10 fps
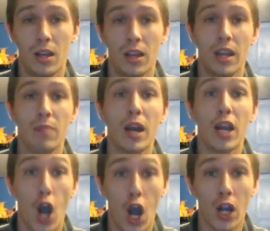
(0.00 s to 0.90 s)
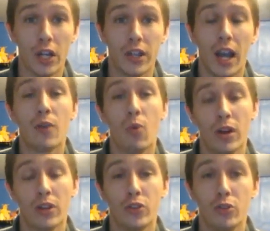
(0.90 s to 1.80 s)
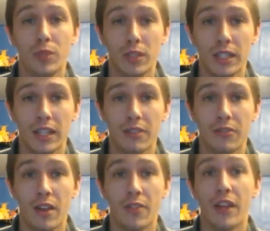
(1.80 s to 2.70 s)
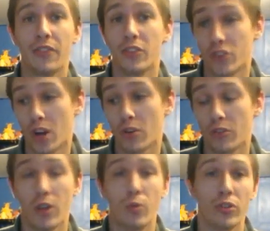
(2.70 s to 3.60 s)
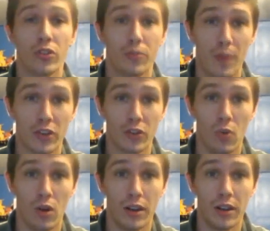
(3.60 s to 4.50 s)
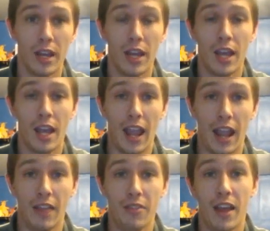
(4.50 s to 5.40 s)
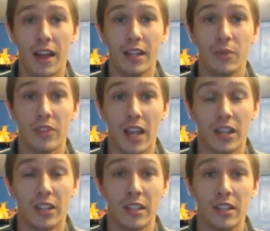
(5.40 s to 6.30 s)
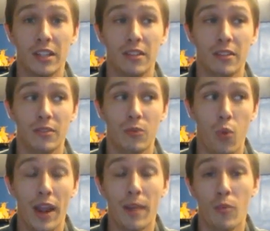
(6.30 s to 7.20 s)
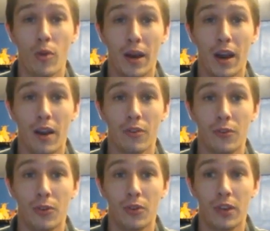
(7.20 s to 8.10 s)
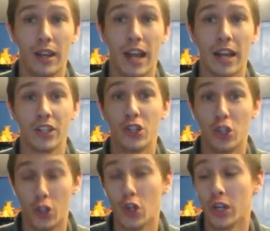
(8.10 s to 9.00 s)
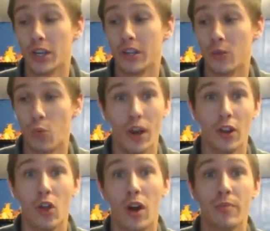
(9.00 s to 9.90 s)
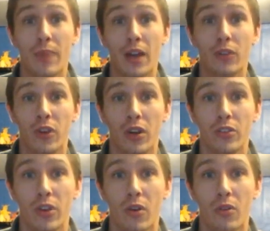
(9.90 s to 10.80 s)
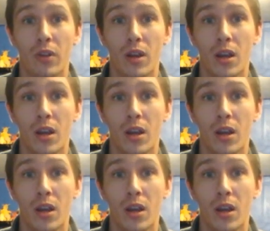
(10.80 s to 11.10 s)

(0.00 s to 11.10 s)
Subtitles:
in my heart, I wanted to believe that this Charizard was a special one and that he was actually way more powerful and actually could win a lot of battles on his own.